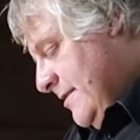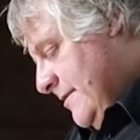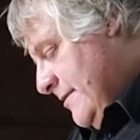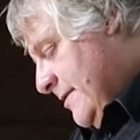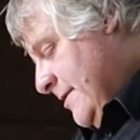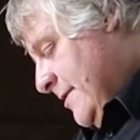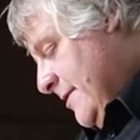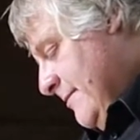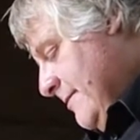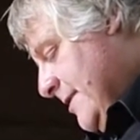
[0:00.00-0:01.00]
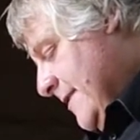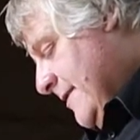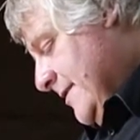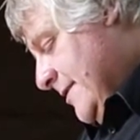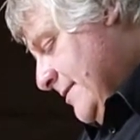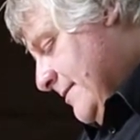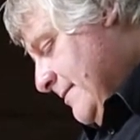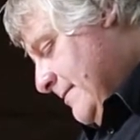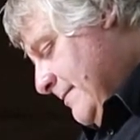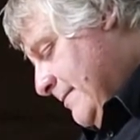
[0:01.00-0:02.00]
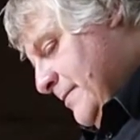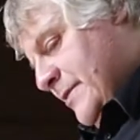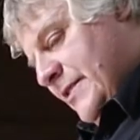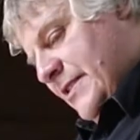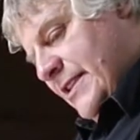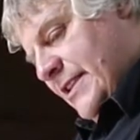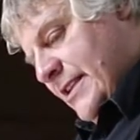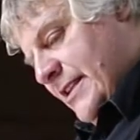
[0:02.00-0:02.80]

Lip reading: or whatever, because it'll put the